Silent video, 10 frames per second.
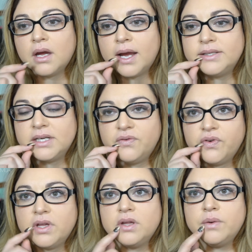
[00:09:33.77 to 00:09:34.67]
I did
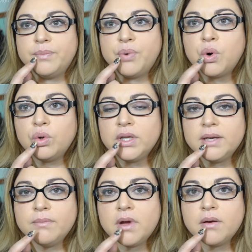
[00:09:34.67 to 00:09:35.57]
feel a little
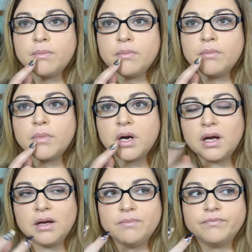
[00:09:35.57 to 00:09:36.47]
pulling,
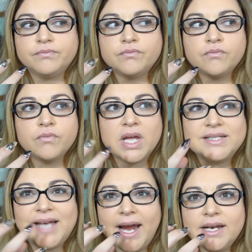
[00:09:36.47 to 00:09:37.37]
um,
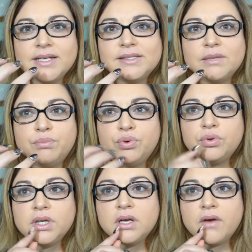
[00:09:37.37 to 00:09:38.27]
tightness and
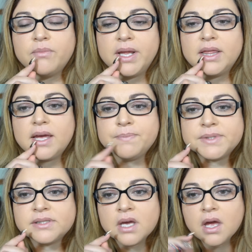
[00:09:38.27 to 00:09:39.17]
pulling of my
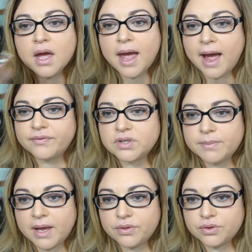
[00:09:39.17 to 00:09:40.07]
lips after
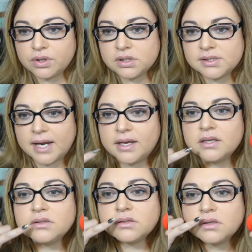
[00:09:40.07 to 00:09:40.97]
about 30
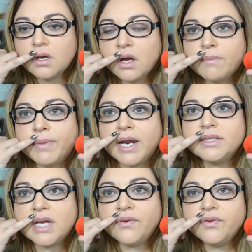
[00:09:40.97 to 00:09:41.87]
seconds. But I
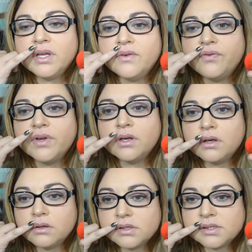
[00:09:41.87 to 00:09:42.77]
definitely
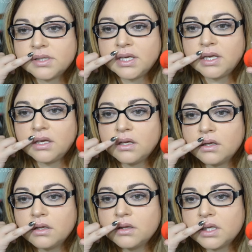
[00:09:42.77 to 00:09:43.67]
feel, see,
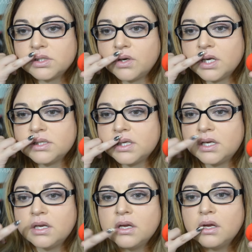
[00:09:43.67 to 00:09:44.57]
that's
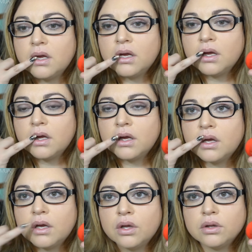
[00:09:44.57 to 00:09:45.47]
crazy.
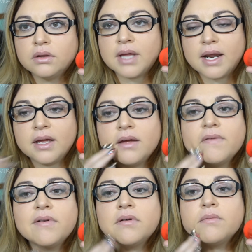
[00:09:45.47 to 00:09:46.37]
That
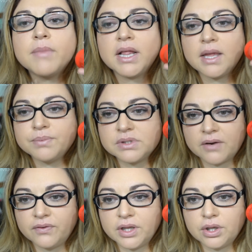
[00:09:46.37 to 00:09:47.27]
my lips
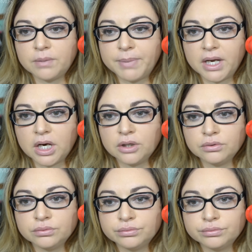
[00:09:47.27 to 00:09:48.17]
definitely look bigger.